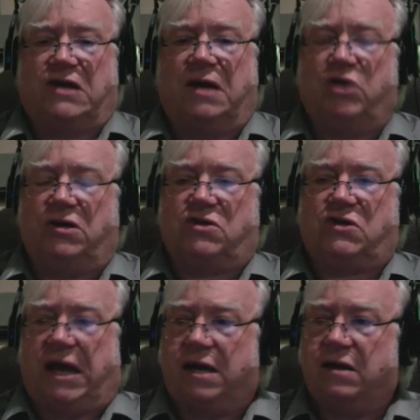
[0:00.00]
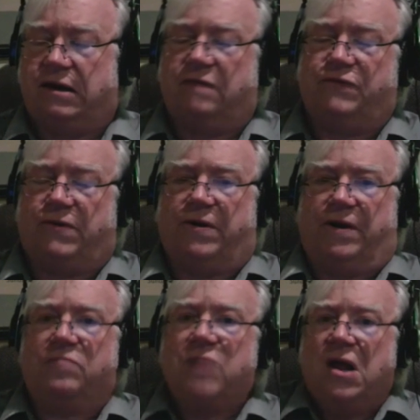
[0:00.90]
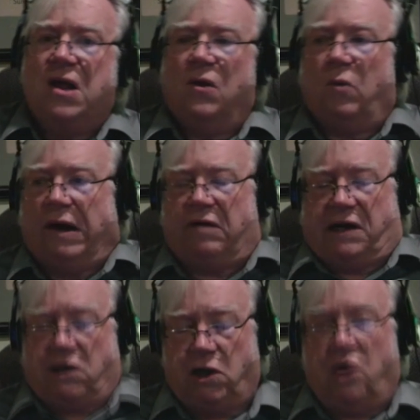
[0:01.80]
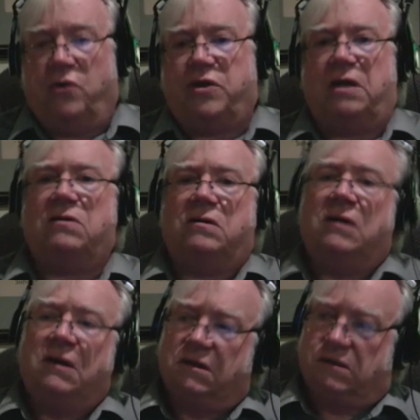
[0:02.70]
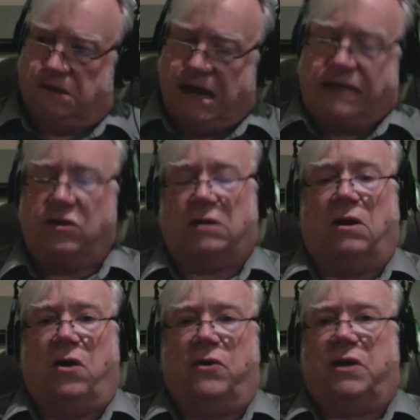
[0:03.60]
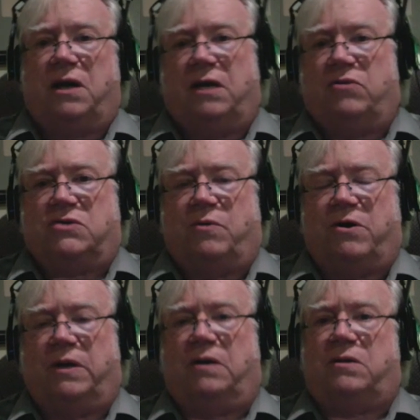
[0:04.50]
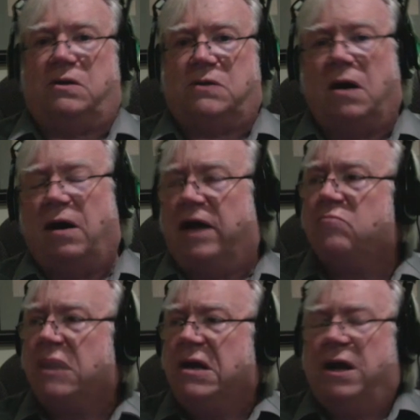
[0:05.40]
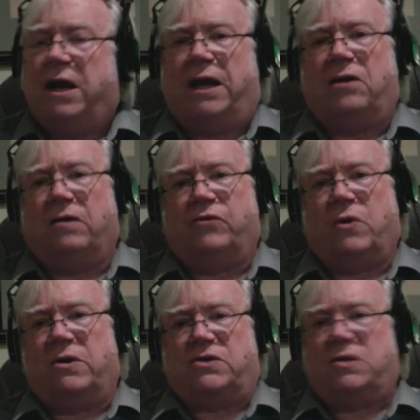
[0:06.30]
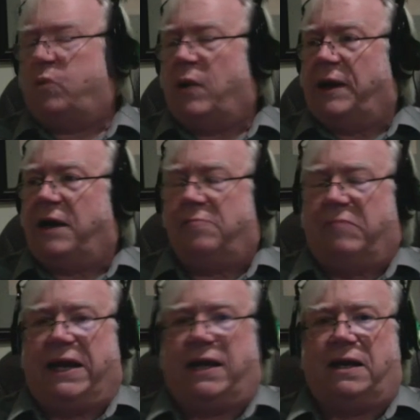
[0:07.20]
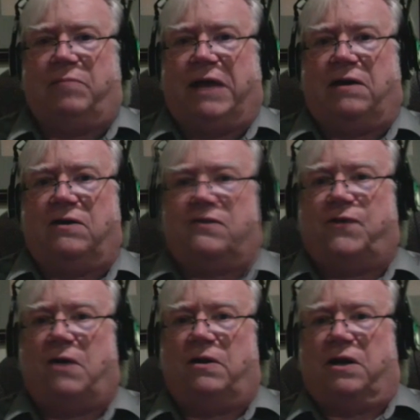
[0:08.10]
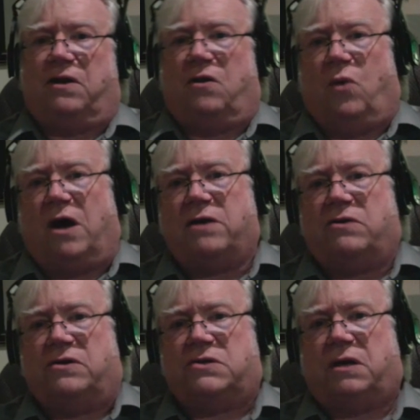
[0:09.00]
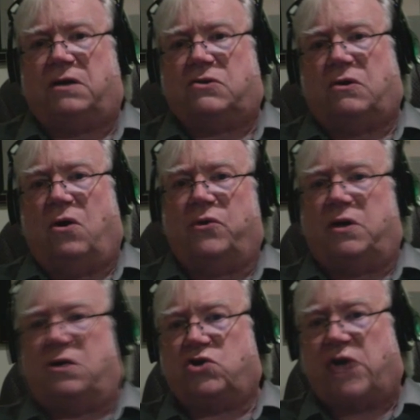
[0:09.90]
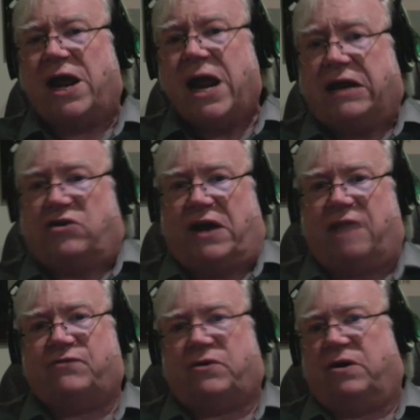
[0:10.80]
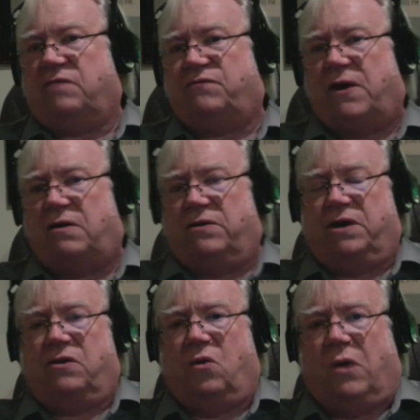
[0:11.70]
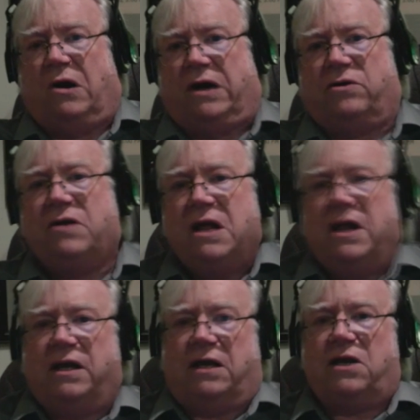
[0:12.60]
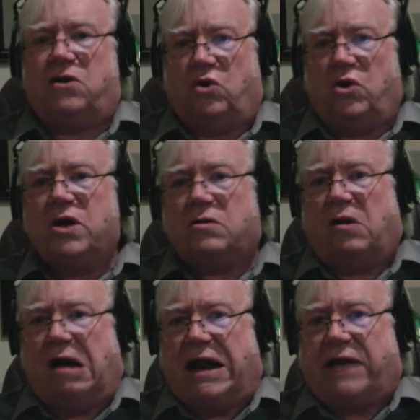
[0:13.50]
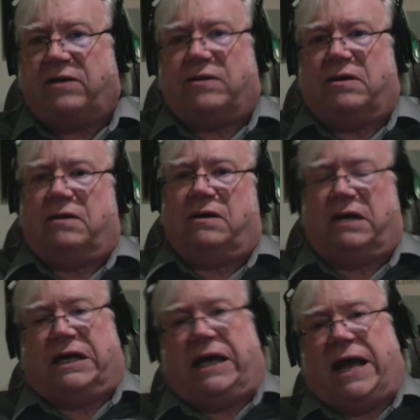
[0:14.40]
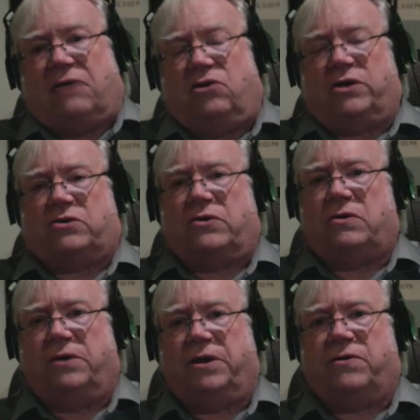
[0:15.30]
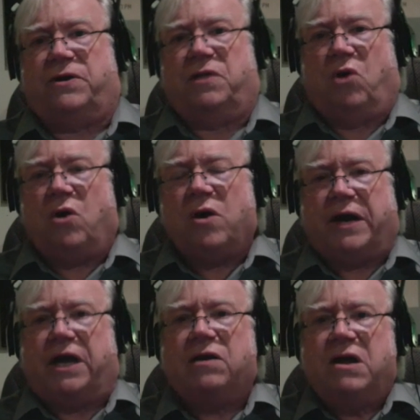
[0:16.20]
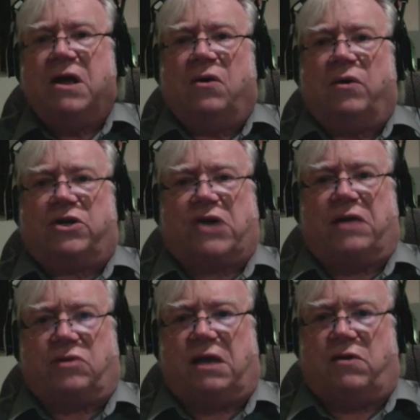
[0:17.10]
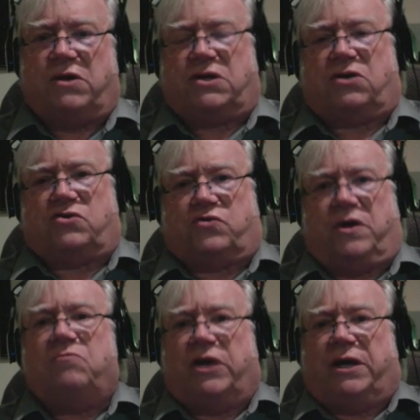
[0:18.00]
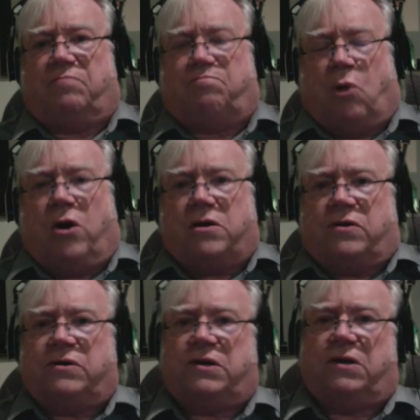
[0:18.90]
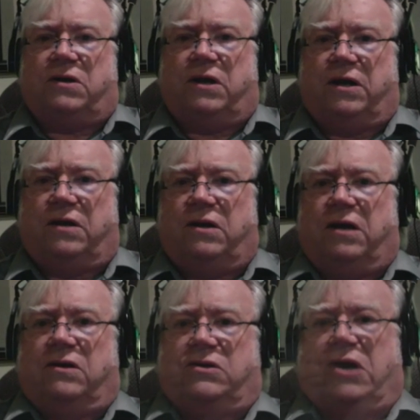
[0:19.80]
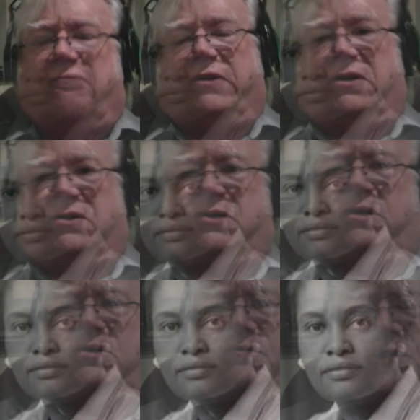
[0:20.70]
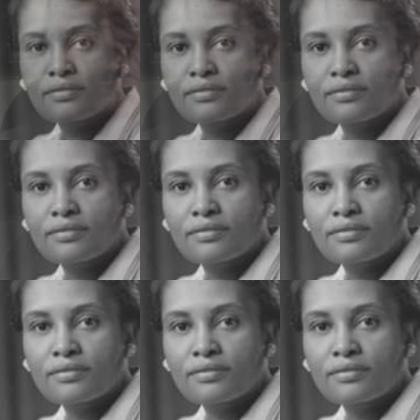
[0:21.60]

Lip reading: someone to stand in for him, wearing clothing like the clothing he was wearing at the time. And of course, the point I'm making about his falling in the water is that his clothing changed after he'd fallen in the water. He didn't look like he had looked earlier in the morning, which I think was extremely important in Dovey's defense.